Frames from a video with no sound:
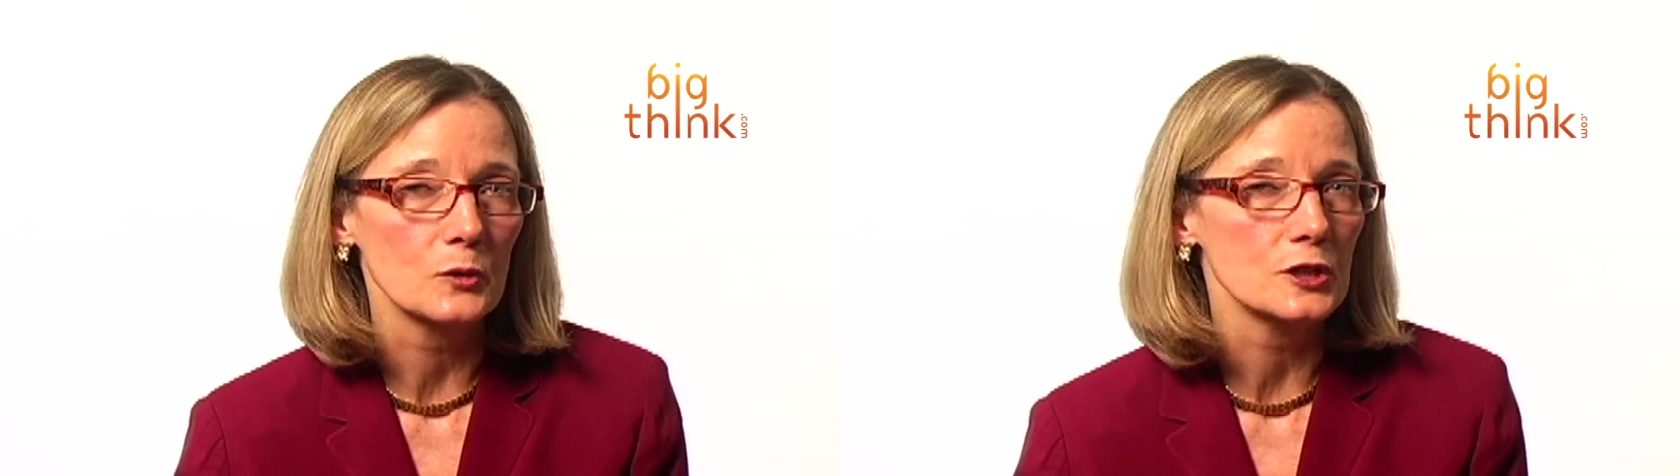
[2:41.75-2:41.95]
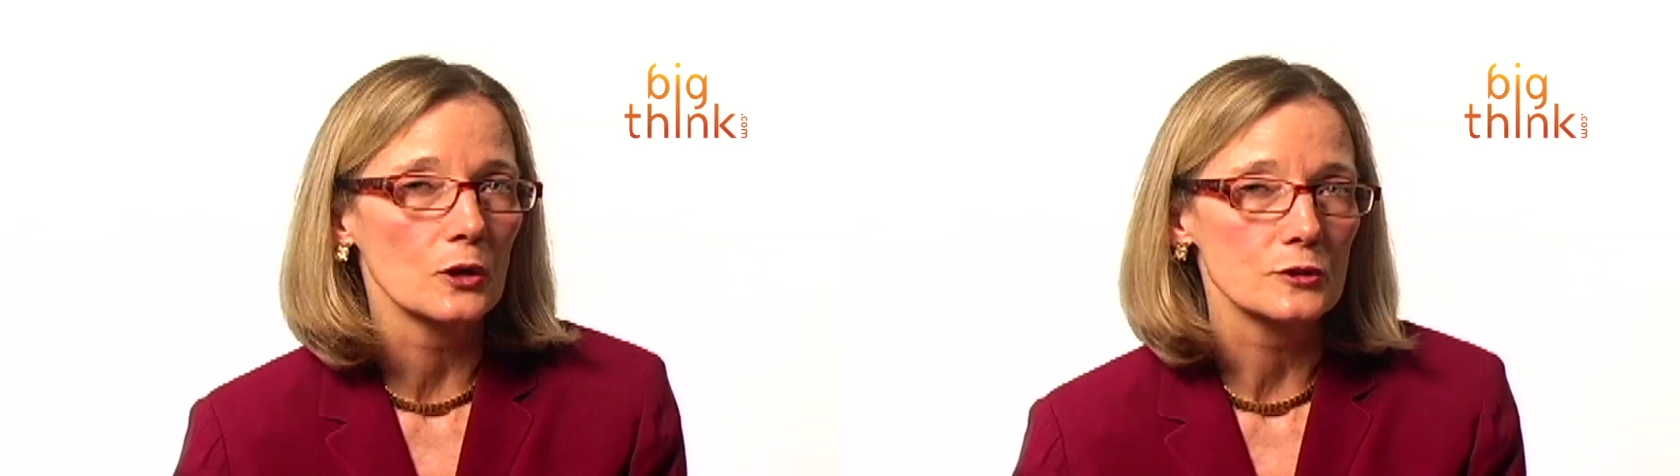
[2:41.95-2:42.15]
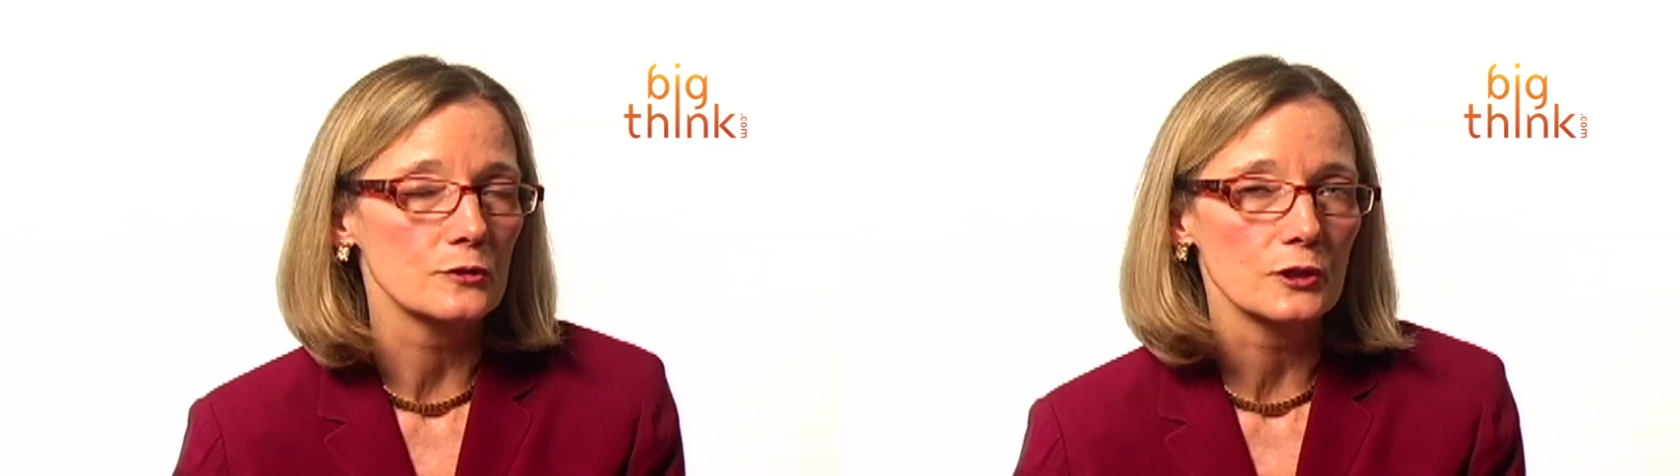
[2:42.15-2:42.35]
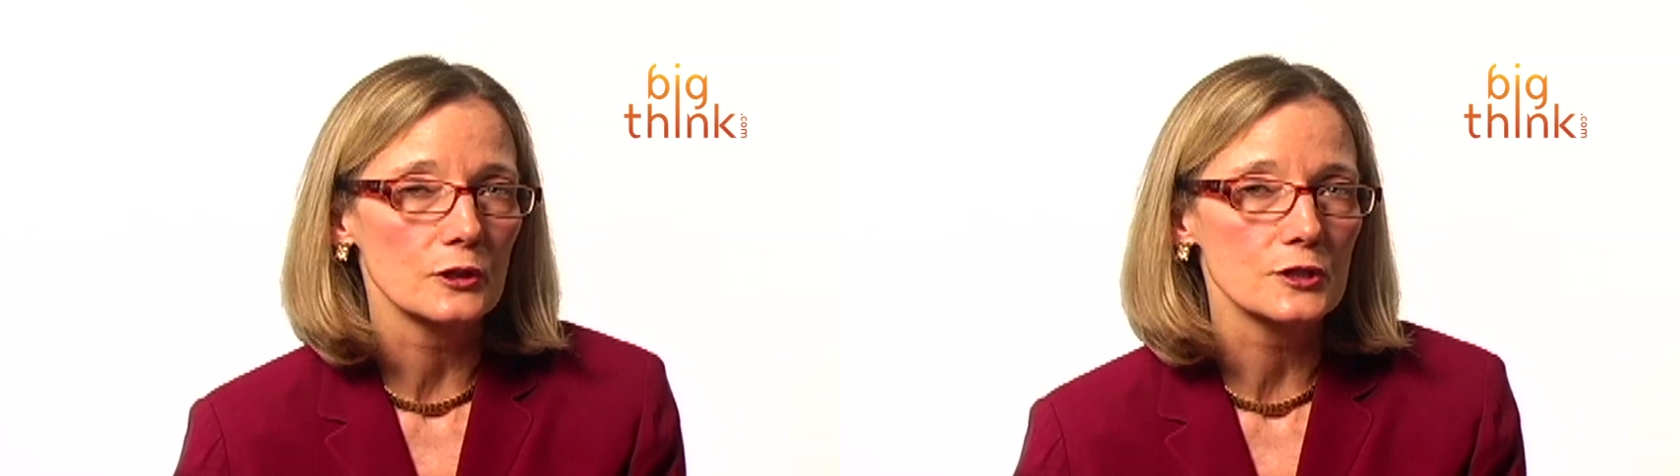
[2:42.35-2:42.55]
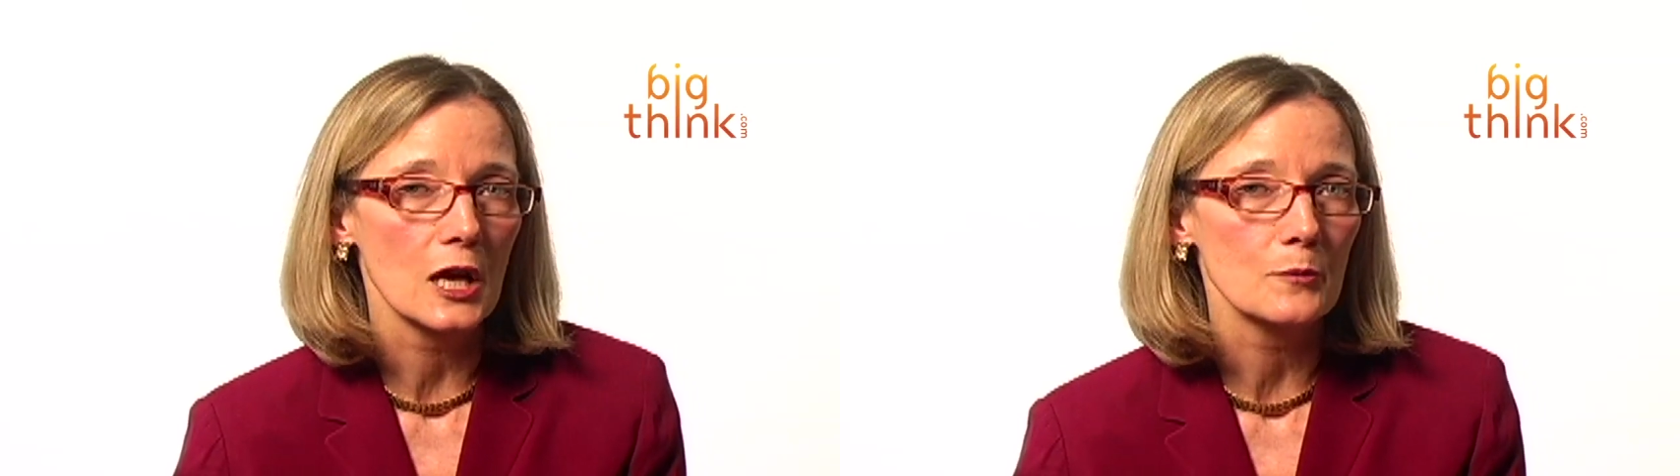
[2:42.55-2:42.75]
We don't do a
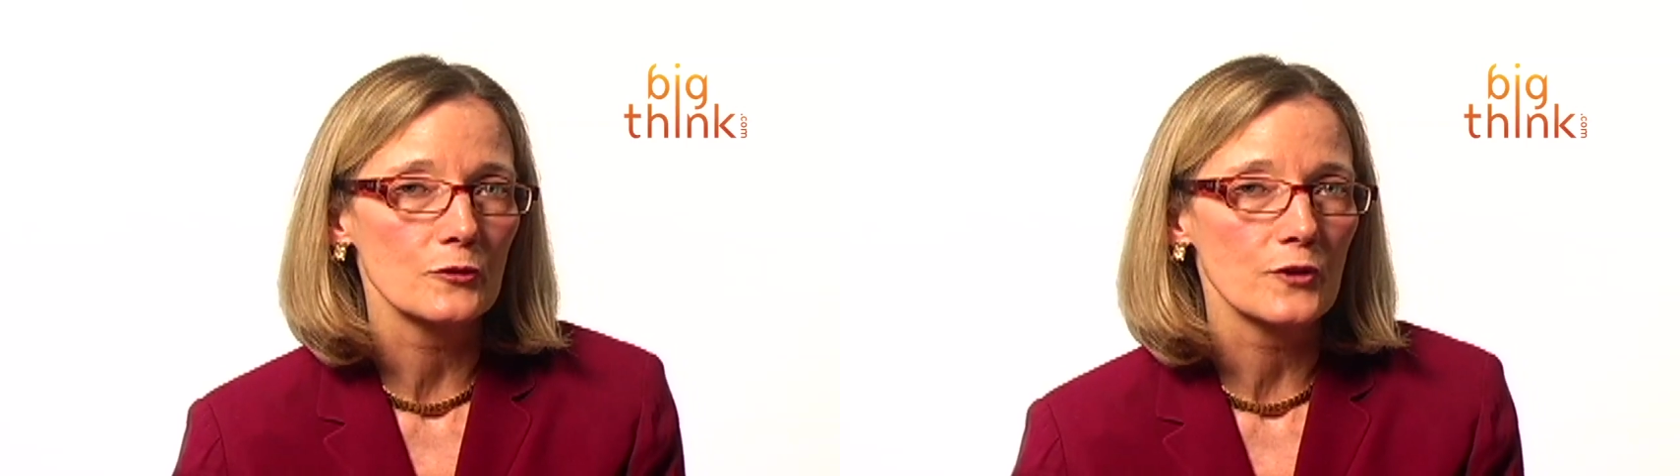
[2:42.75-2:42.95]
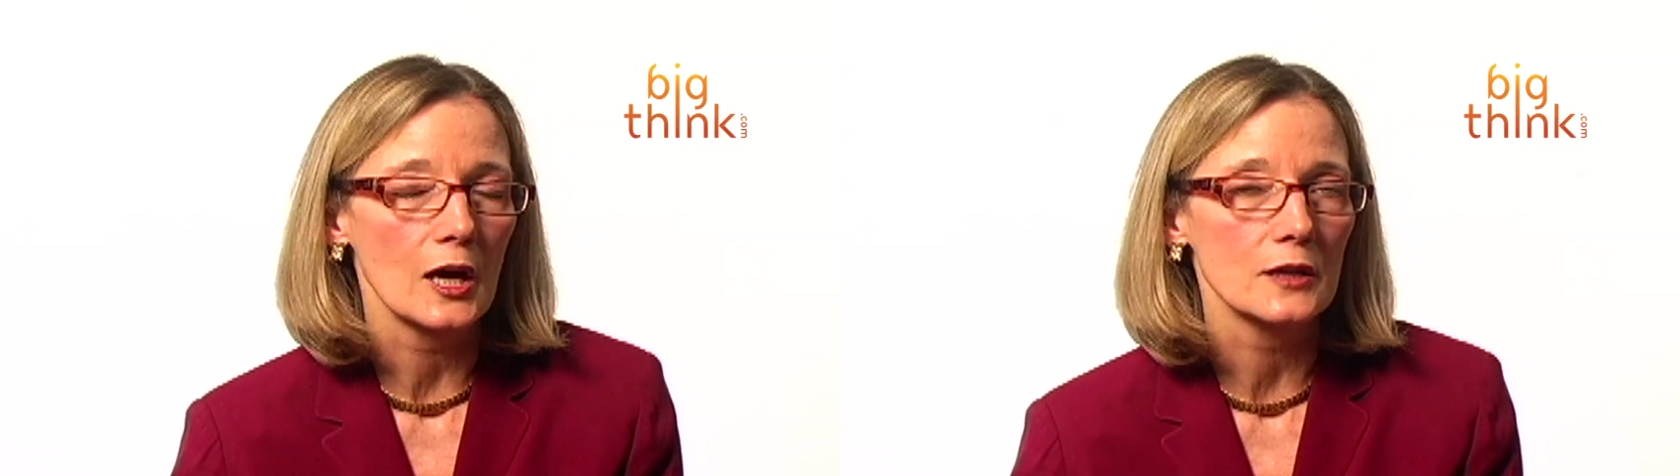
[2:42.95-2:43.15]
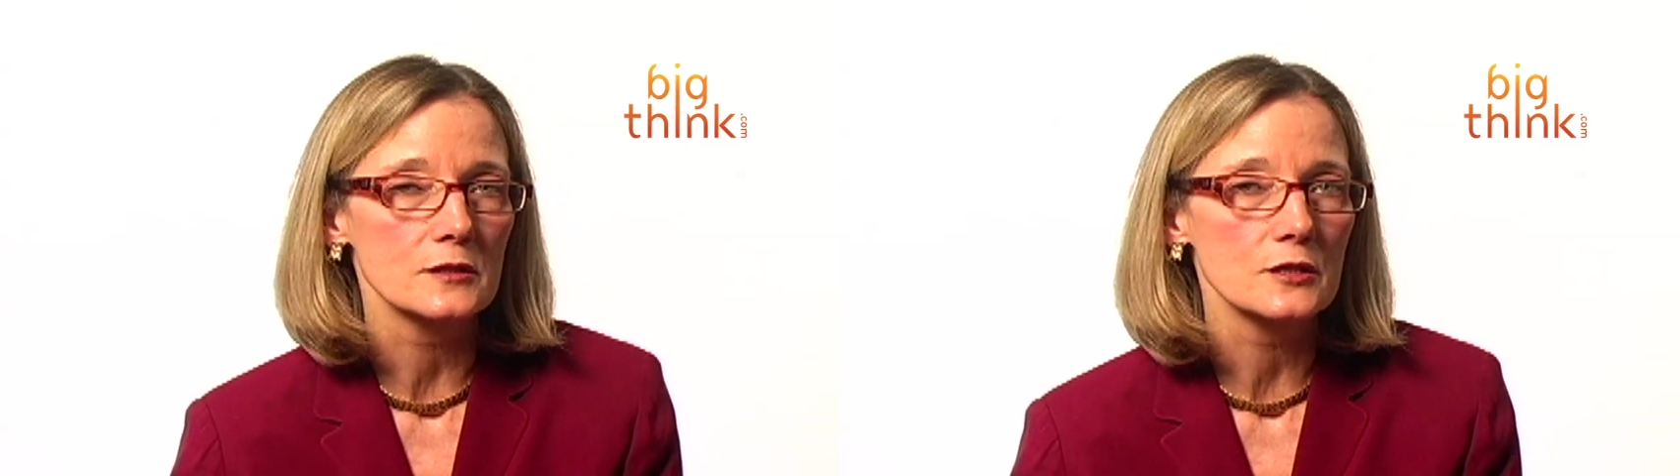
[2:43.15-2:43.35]
good job of that.